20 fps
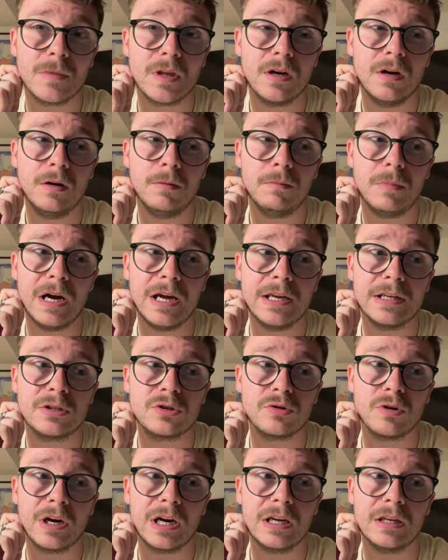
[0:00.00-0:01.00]
on my
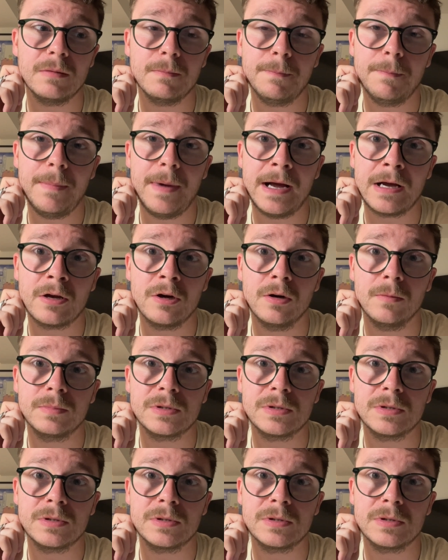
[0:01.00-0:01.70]
train back up